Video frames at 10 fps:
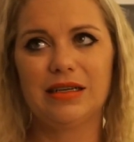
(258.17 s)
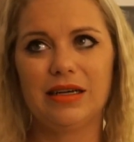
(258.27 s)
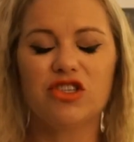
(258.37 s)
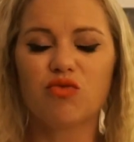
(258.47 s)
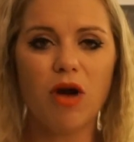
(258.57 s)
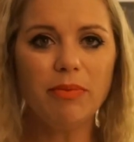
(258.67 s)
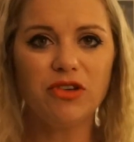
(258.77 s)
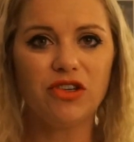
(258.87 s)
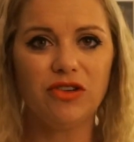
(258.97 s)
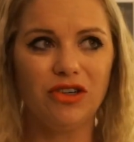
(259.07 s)

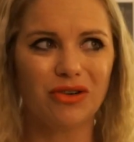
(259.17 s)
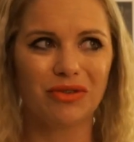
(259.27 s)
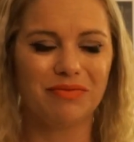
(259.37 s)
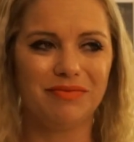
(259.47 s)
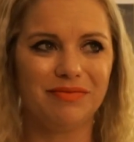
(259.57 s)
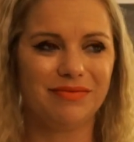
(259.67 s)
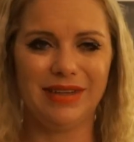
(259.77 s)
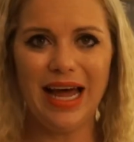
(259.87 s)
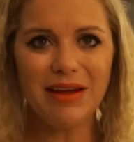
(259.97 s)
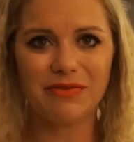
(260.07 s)
disrupt your
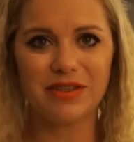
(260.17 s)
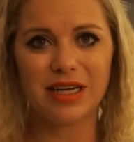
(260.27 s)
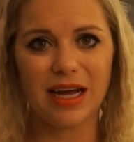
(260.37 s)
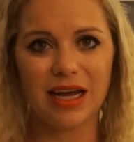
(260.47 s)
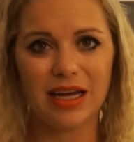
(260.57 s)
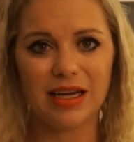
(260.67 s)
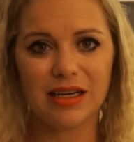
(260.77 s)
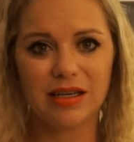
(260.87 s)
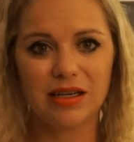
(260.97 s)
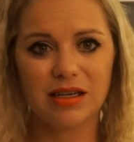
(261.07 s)
life today.
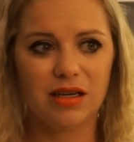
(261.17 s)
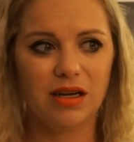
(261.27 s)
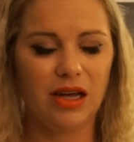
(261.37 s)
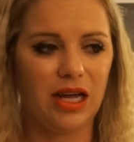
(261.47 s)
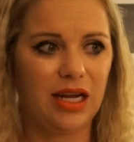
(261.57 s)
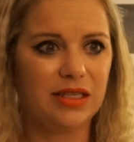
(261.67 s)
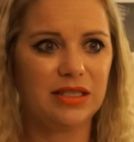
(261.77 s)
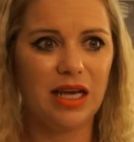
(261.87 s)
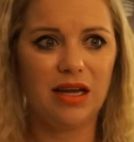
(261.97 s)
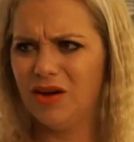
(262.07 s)
And I
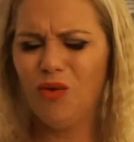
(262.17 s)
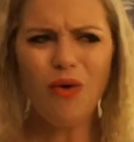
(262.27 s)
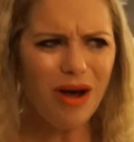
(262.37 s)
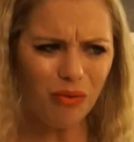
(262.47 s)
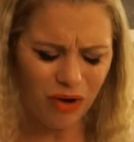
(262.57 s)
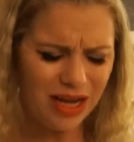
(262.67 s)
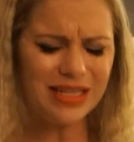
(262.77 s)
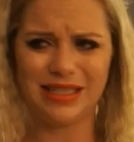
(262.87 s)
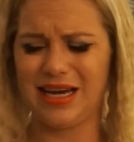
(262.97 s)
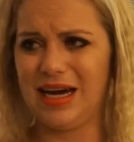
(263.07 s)
said, what
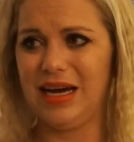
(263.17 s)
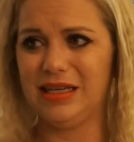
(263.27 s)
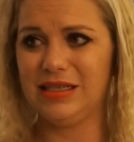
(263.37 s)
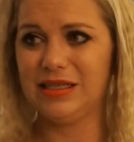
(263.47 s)
was that?